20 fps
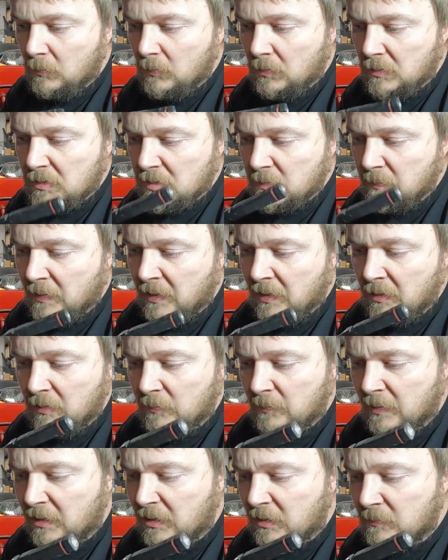Push the
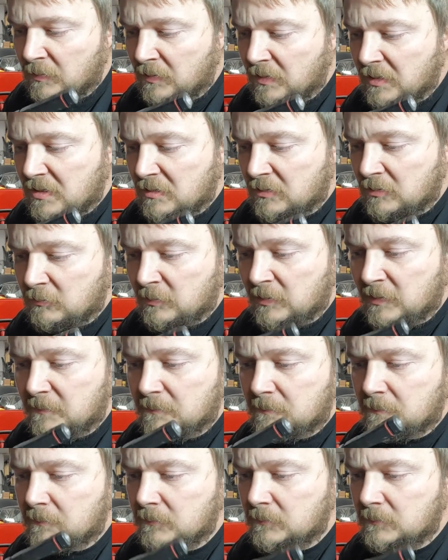battery back in place a little bit.